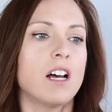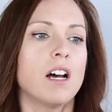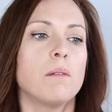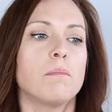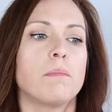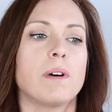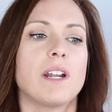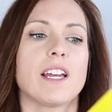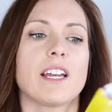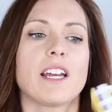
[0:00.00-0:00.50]

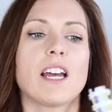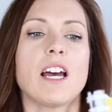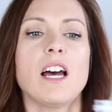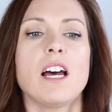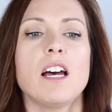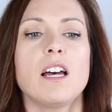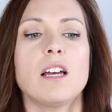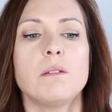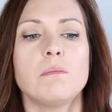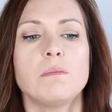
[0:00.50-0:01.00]
But it
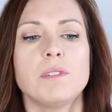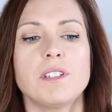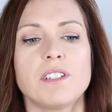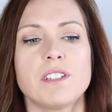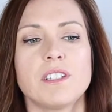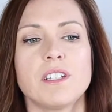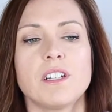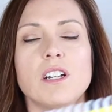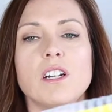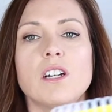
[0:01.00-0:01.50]

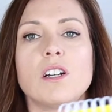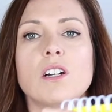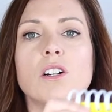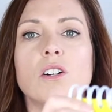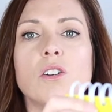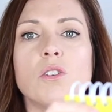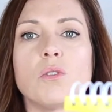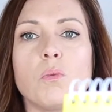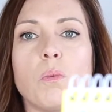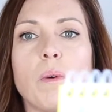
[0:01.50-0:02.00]
comes
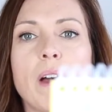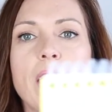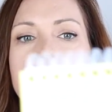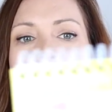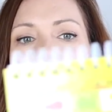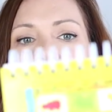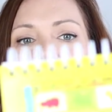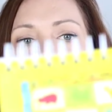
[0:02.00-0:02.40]
with